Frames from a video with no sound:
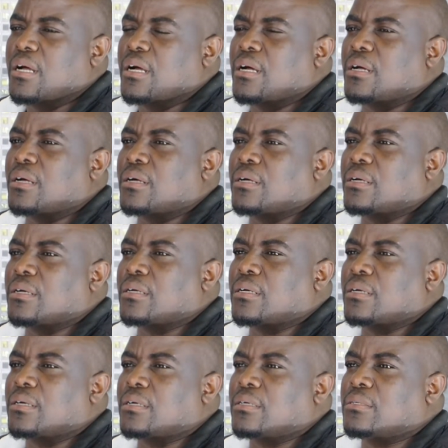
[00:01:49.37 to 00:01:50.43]

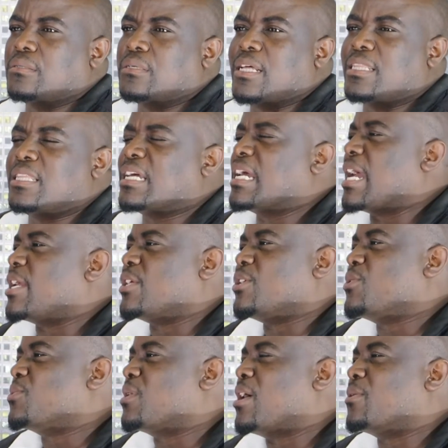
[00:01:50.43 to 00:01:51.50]
I think I
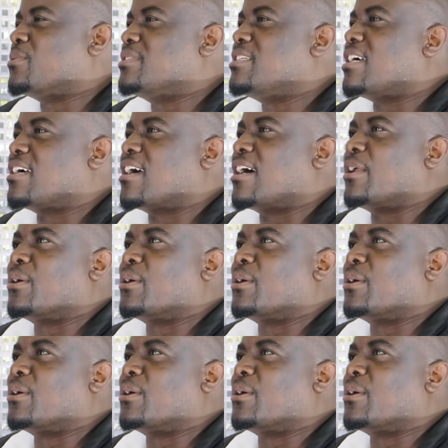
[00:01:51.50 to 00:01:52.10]
knew Gauteng